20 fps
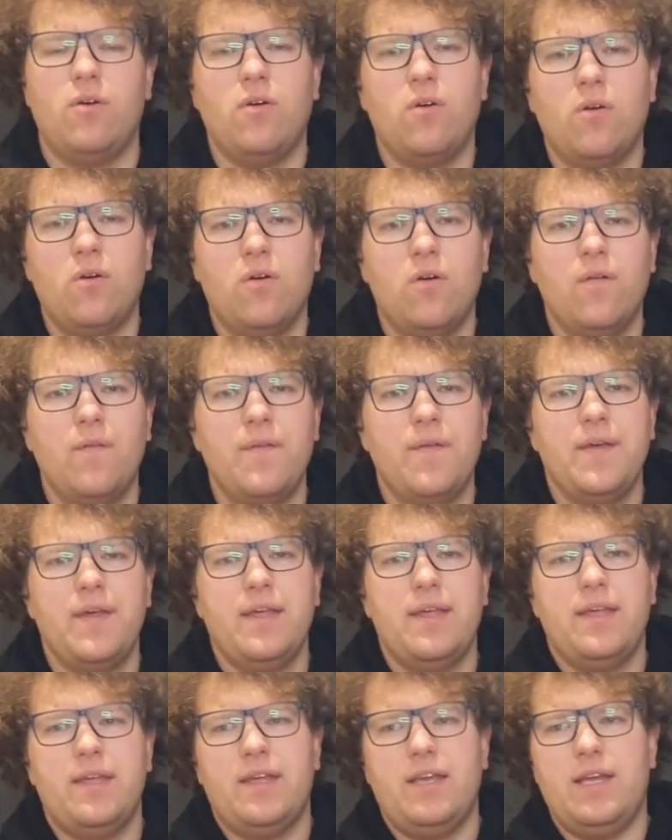Or
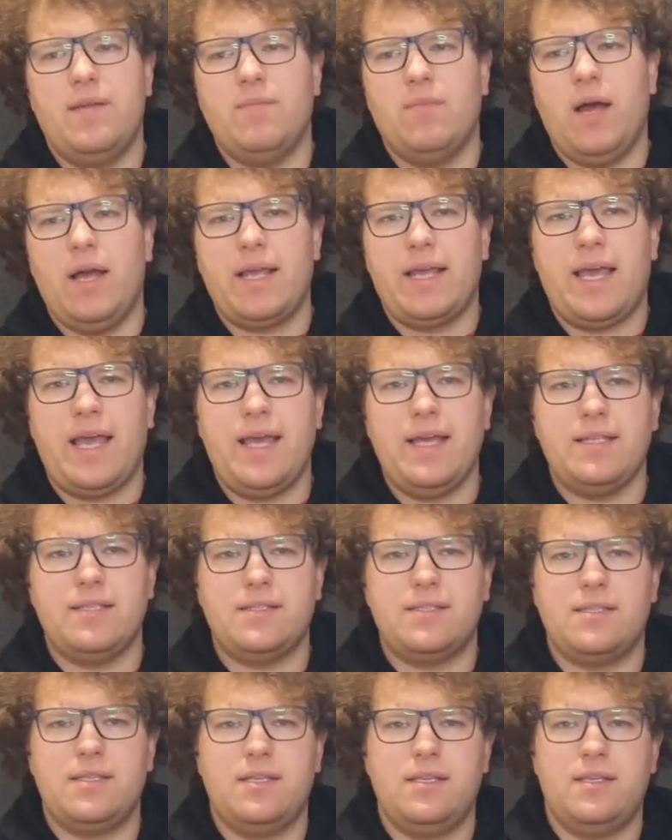in my
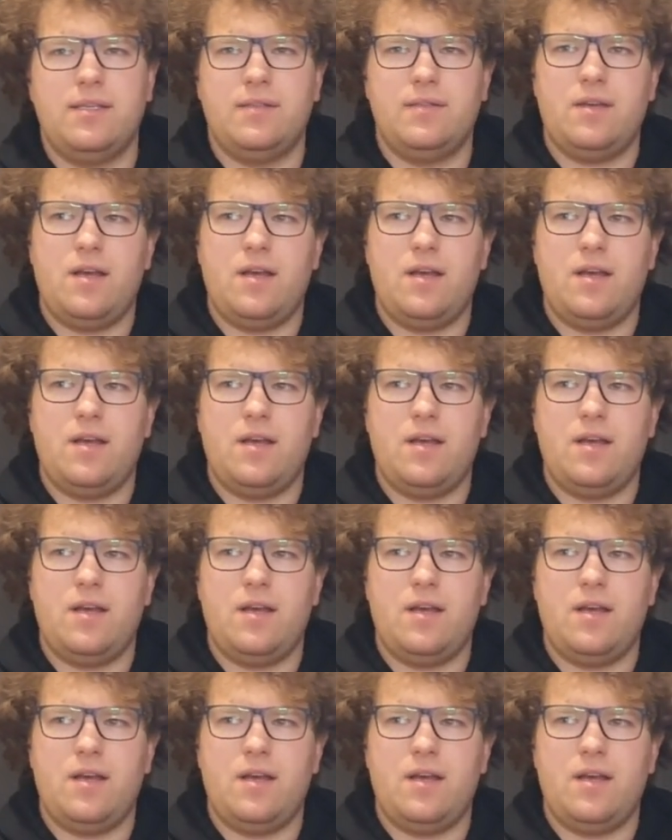case,